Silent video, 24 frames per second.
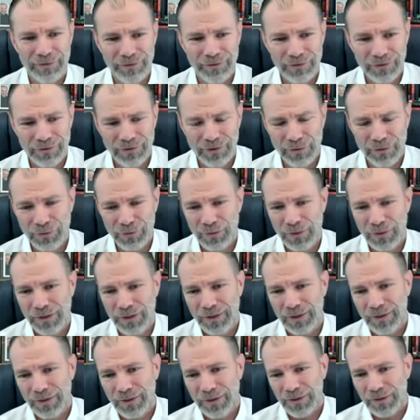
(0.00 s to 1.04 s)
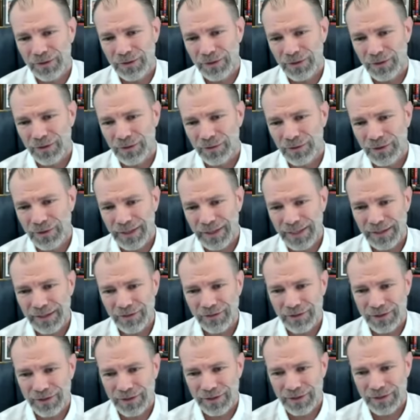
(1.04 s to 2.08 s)
So,
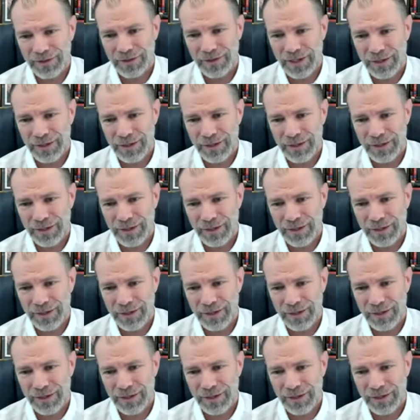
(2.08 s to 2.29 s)
leaders are